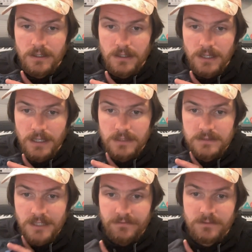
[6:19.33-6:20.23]
I
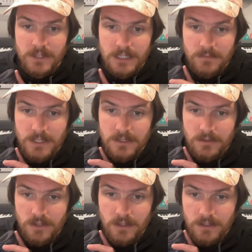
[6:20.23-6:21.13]
definitely recommend
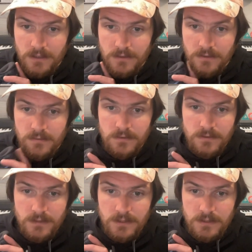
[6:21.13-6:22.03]

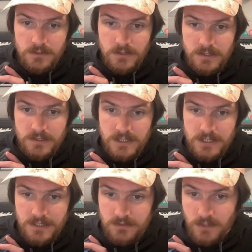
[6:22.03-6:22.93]
the Adrenaline
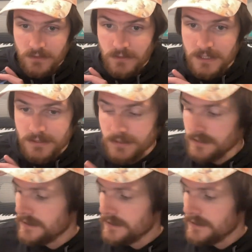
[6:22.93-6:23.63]
GTS 23s.